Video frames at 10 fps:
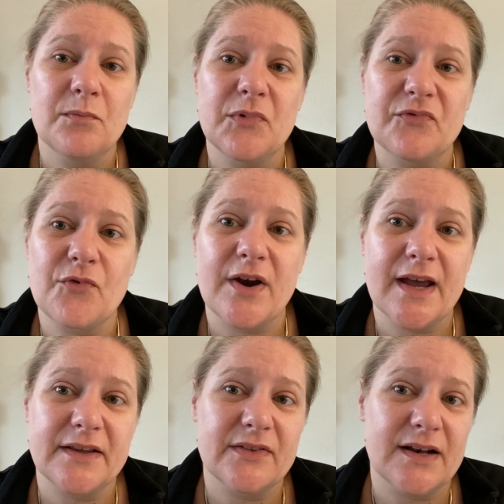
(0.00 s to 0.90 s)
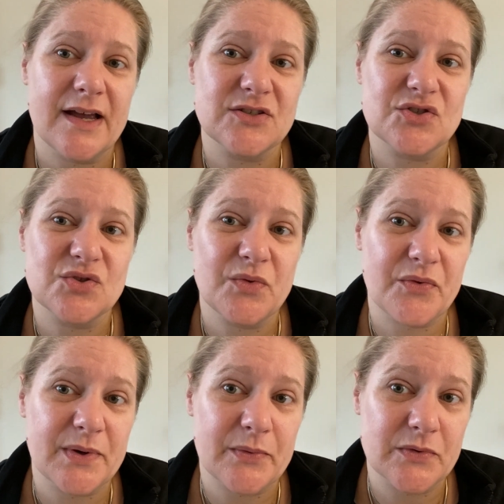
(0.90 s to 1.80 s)
before adding the last two or
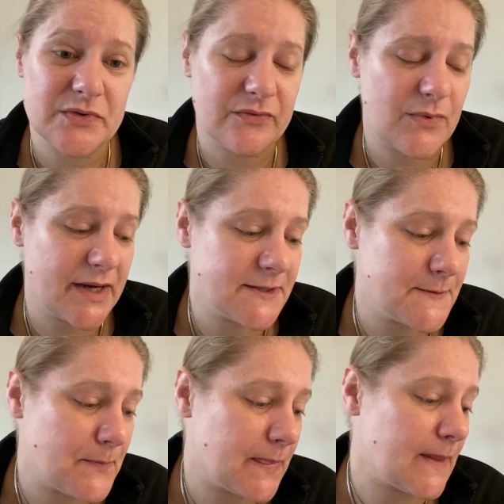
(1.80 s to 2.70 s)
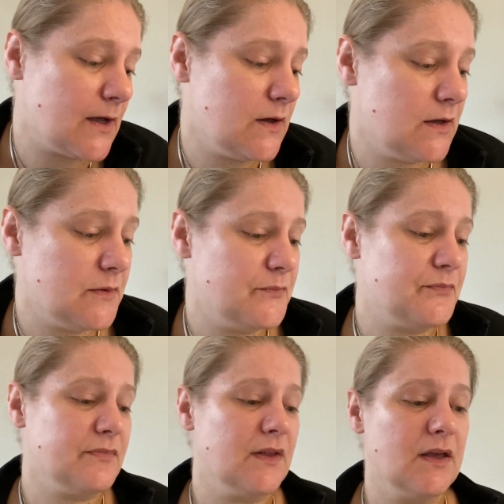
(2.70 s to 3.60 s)
three rows of white.
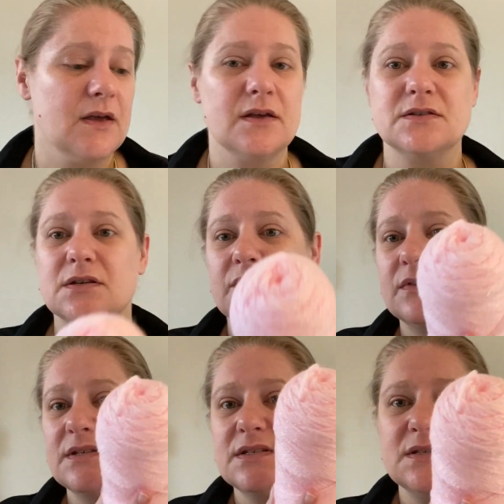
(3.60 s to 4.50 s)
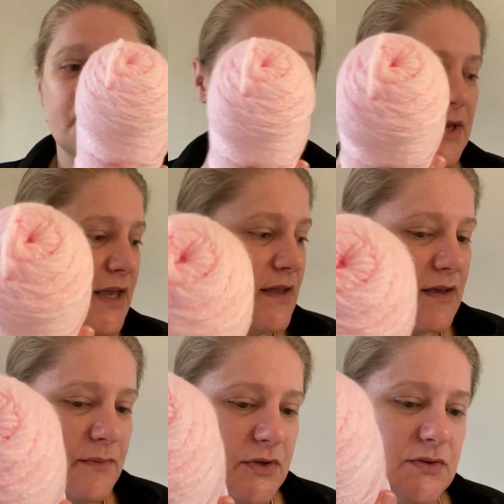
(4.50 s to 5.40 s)
So this is a pink
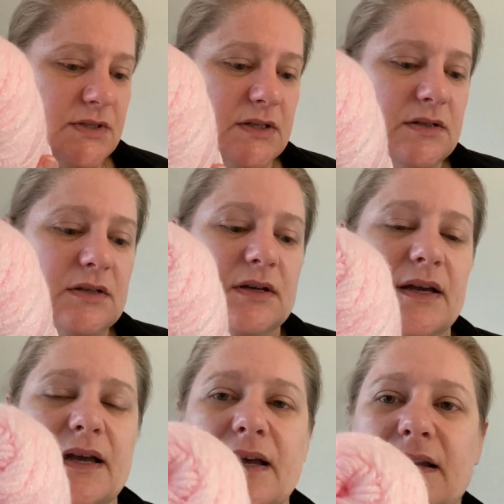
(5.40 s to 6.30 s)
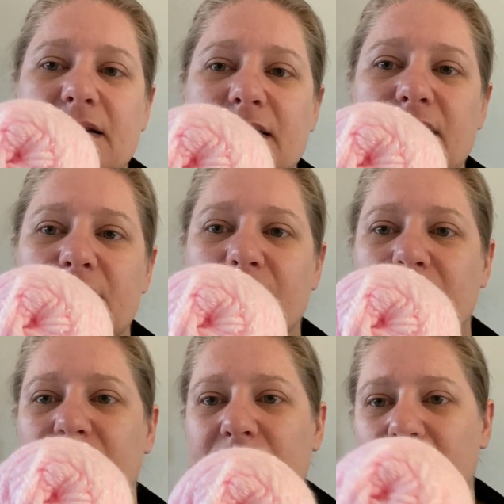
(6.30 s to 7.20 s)
I'm using, and
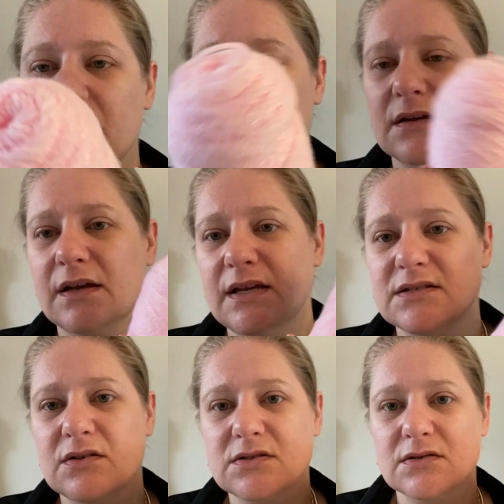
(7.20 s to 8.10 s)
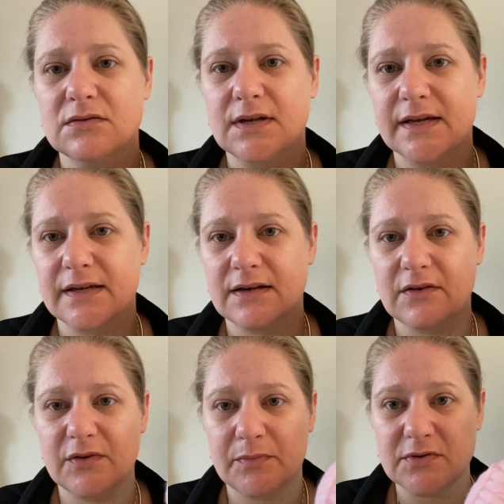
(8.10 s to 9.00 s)
it's also like in a
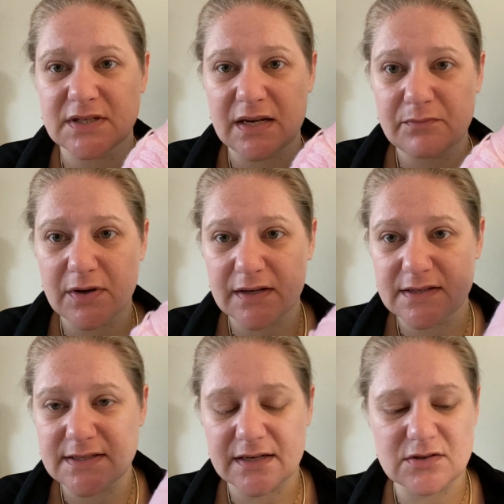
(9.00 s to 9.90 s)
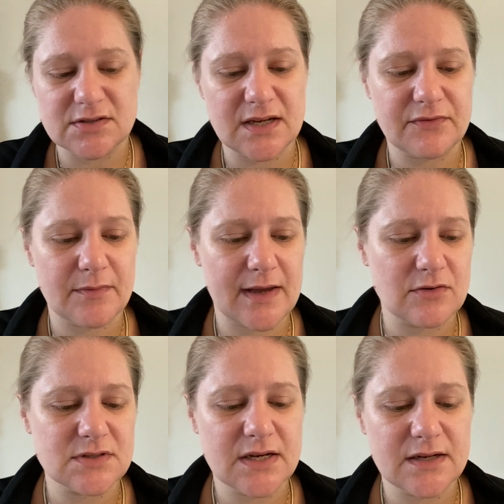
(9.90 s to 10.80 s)
lovely pull screen, but I decided to start from the
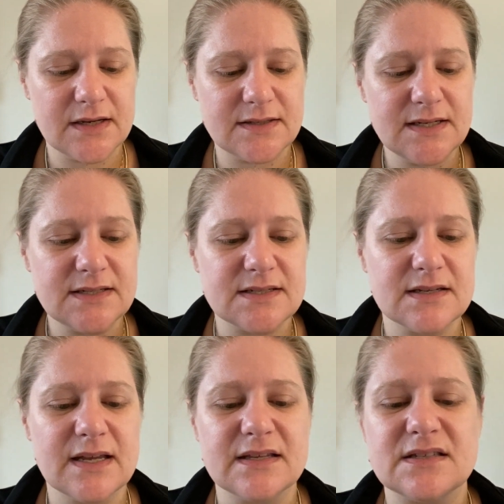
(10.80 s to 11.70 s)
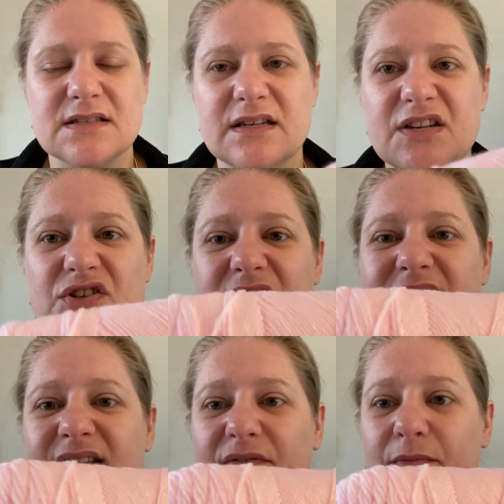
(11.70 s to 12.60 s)
outside. I did initially
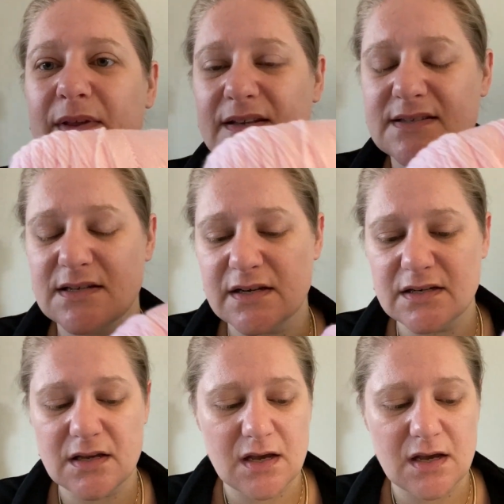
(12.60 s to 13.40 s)
start from the inside,